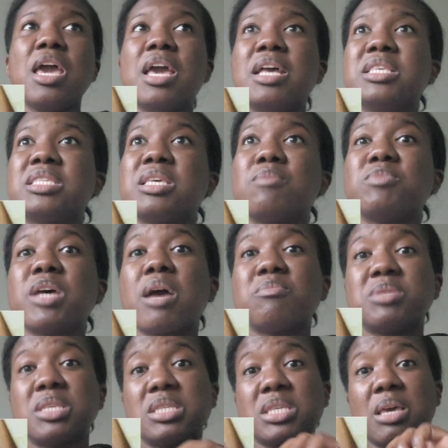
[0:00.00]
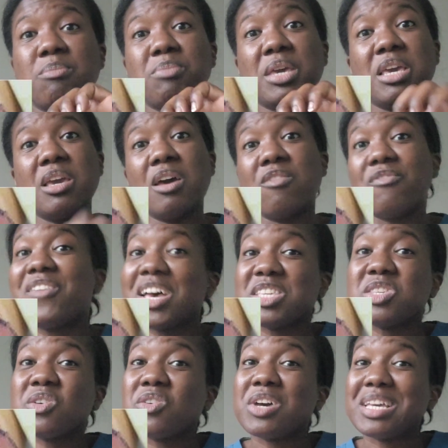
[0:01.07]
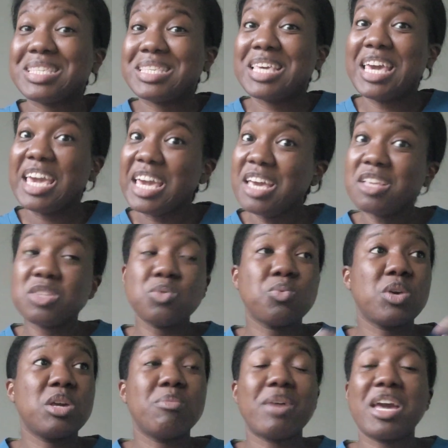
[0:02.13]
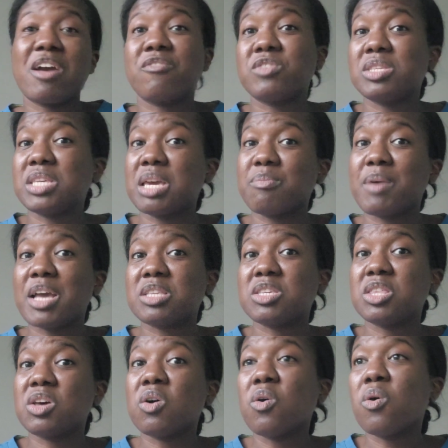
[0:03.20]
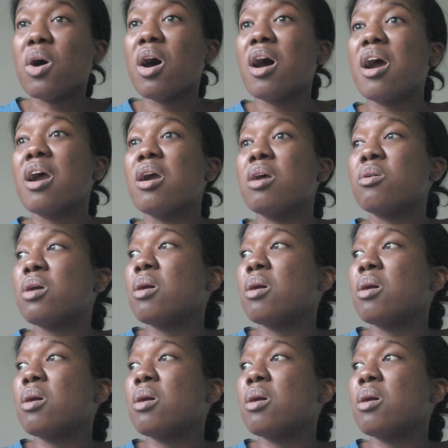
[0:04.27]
And sometimes this could be a vessel is kinked where you might have to take back to the OR.